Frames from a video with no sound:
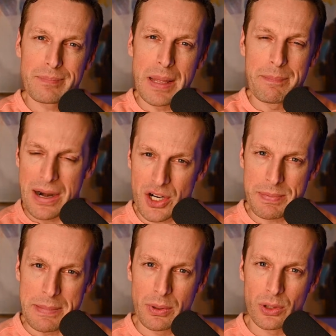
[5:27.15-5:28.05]
embarrass
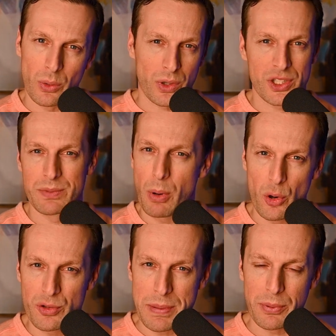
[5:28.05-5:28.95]
people or
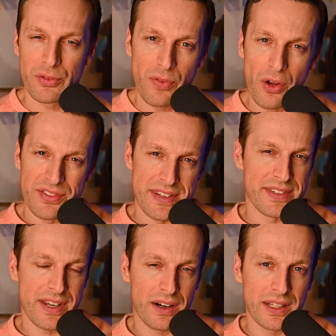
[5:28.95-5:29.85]
expose people's faults
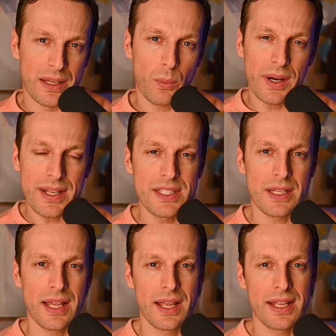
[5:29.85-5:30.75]
necessarily. What it is,
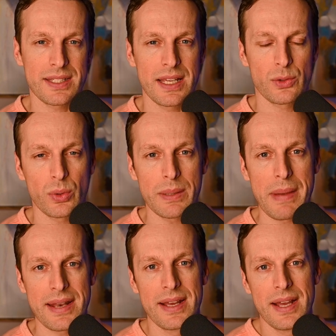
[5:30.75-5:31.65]
it's, it's really
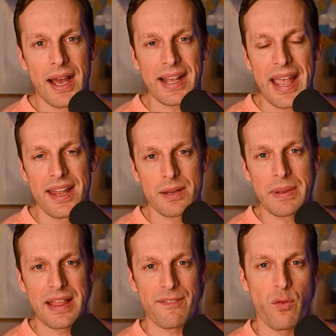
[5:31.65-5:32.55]
meant, again, to
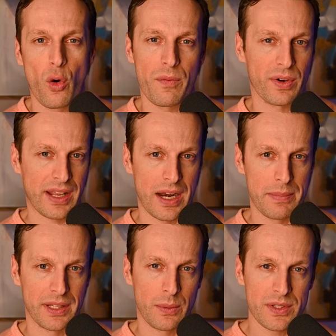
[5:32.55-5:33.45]
be that forum for
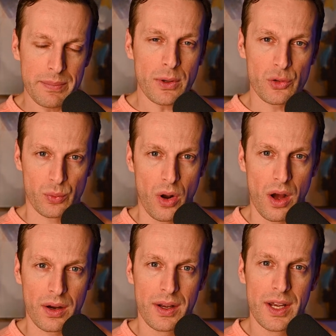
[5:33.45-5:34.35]
accountability. When something goes
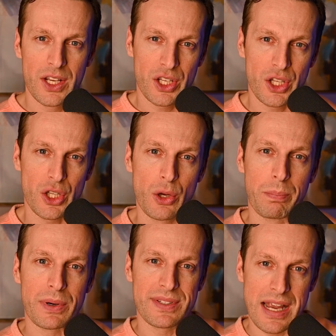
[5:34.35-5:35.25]
wrong, you
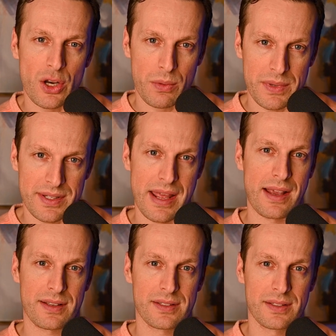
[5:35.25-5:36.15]
present your
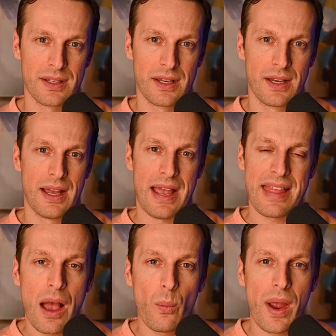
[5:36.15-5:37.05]
mistakes and
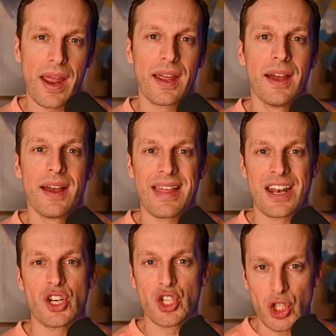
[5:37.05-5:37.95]
that way, that
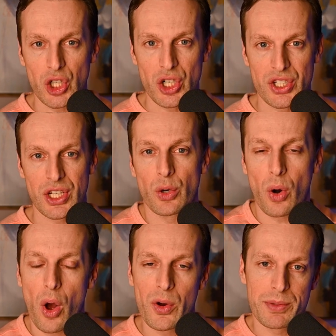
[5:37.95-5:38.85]
ensures that you're
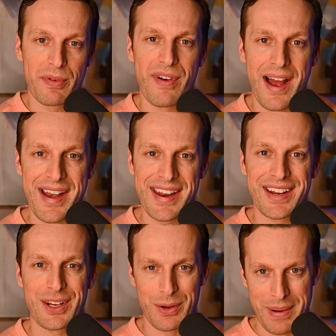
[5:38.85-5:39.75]
always providing
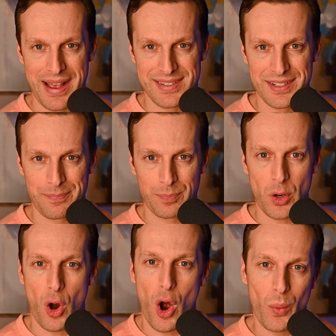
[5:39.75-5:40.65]
your best.
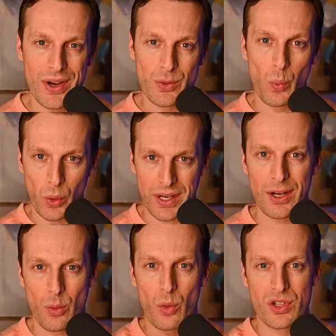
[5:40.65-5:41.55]
You're always working
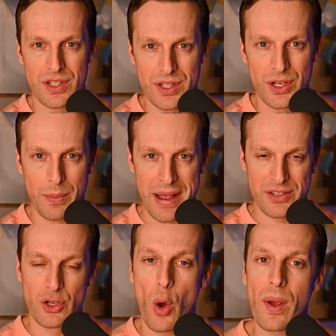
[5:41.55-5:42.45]
towards your
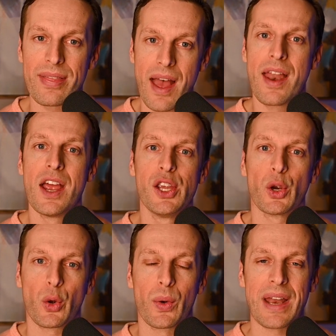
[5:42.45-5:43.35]
best. Knowing that
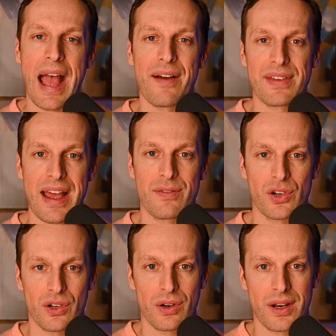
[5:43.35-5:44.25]
you're going to have to have
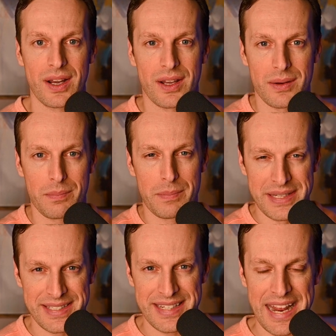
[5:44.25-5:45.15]
your
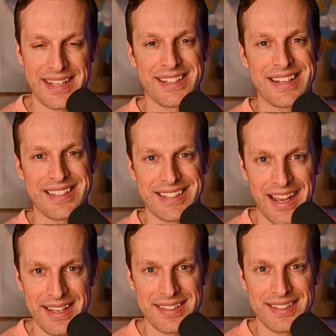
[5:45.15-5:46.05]
mistakes
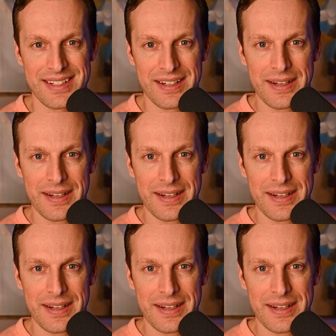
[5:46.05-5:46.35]
discussed